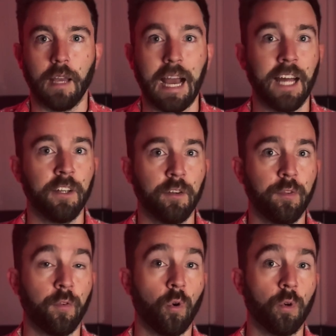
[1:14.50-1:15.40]
And
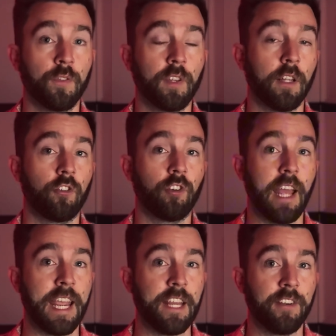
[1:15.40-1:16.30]
for such
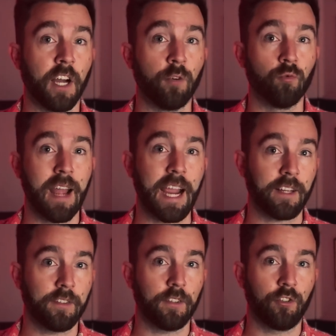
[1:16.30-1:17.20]
a
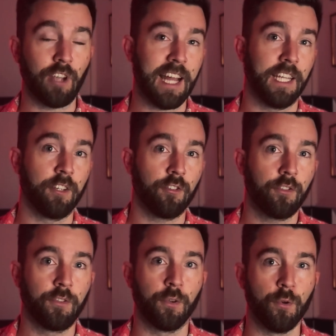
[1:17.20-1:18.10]
direct
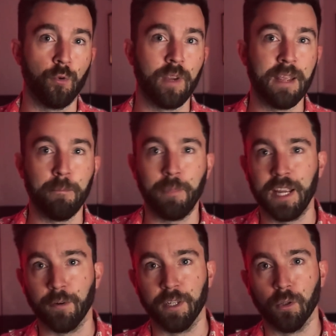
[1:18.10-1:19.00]
challenge to
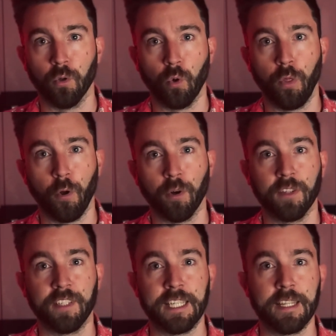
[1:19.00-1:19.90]
imperial
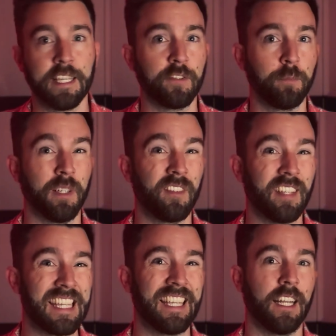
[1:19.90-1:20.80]
authority, this
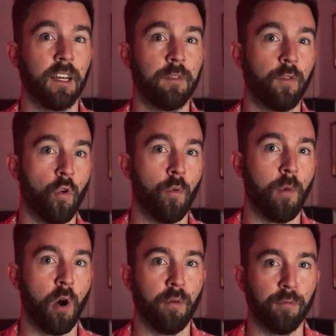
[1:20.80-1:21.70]
particular
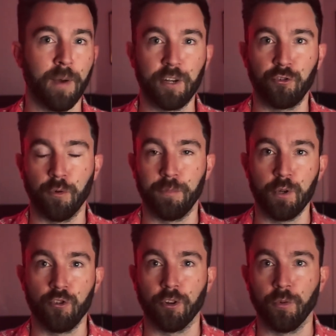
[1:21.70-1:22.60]
form of
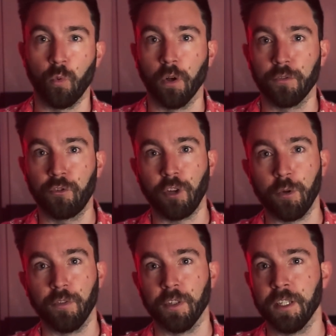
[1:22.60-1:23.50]
retribution was
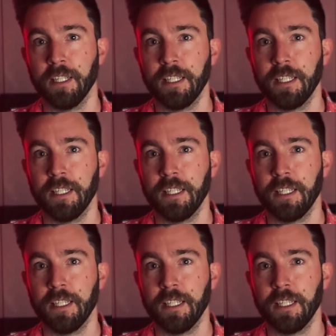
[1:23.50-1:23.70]
chosen